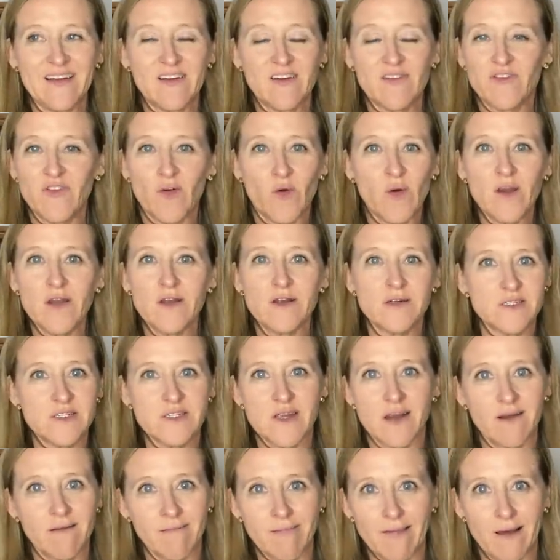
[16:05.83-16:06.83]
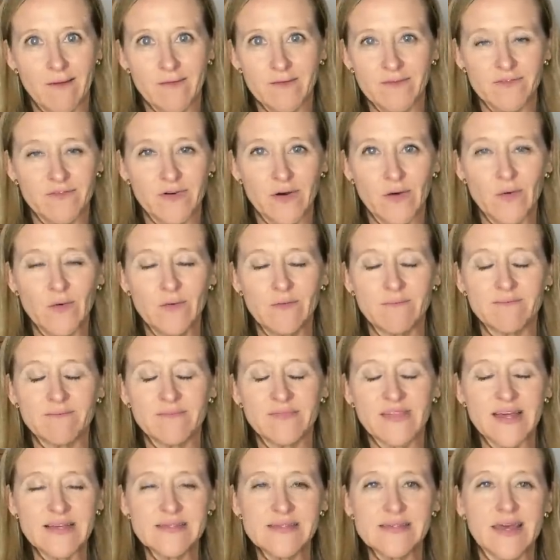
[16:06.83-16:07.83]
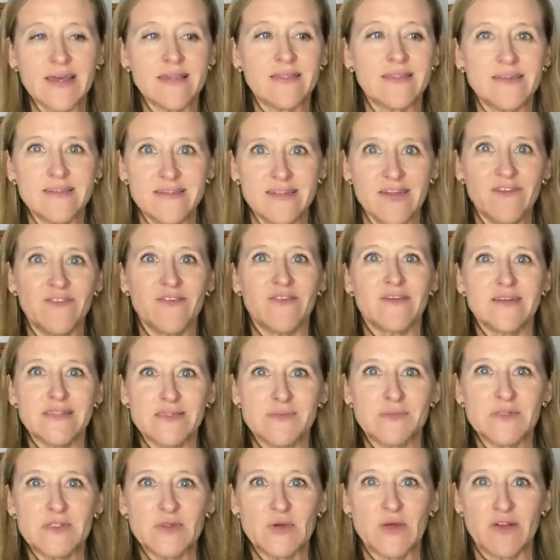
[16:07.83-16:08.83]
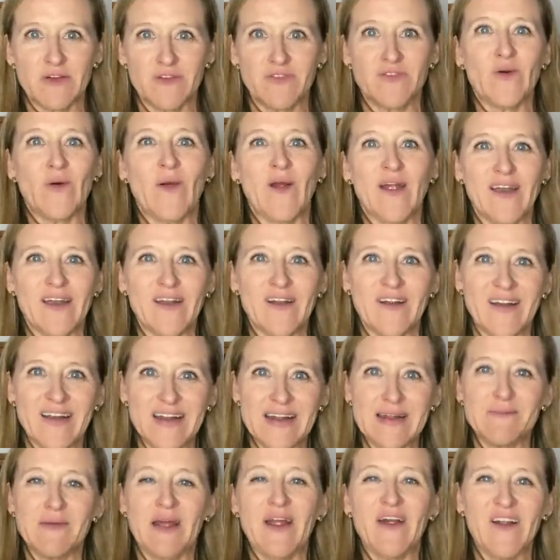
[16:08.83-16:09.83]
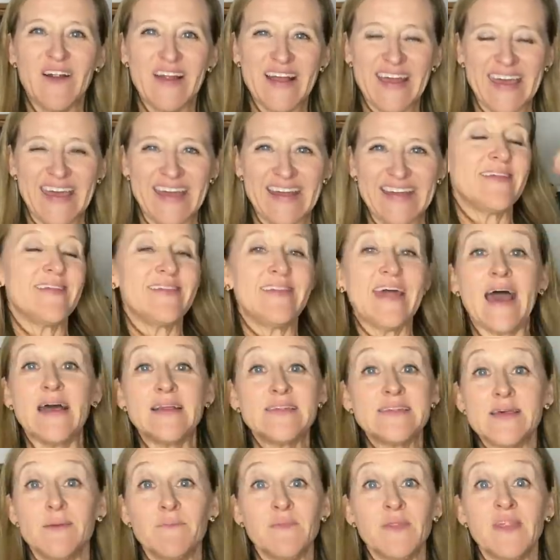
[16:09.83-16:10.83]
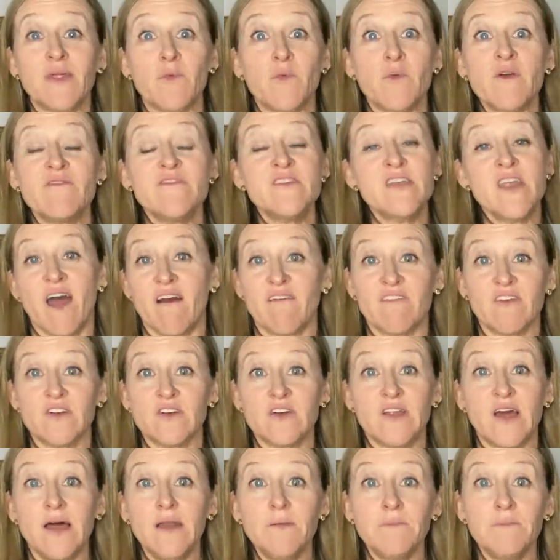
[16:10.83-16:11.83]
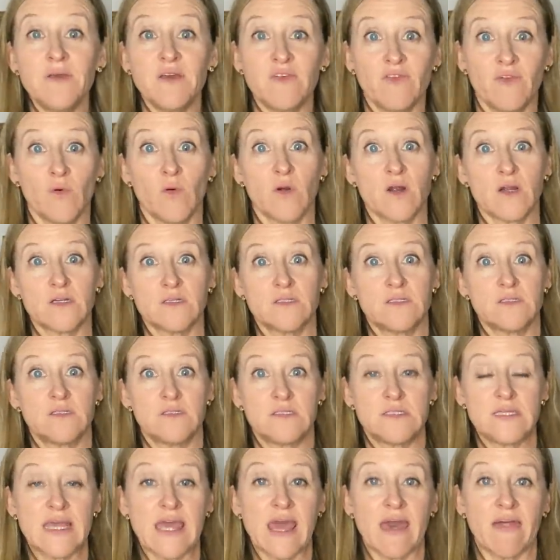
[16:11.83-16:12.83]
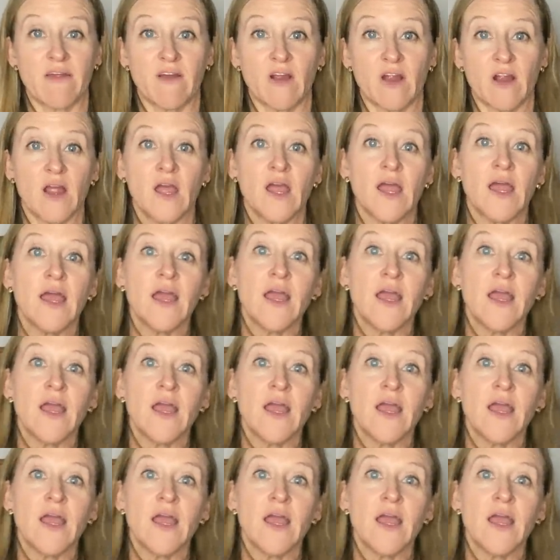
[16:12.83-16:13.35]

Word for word: Foreigners aren't allowed to vote. That's like the difference between a foreigner and an American. That's something that we've never done before together.